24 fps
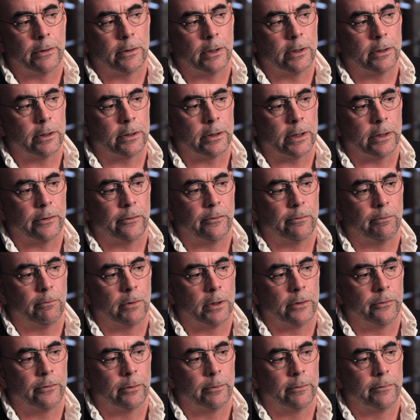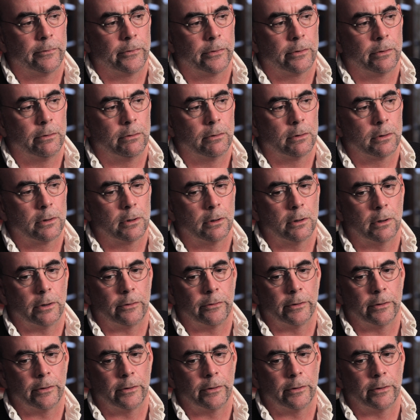think that that's where some of it's going to occur.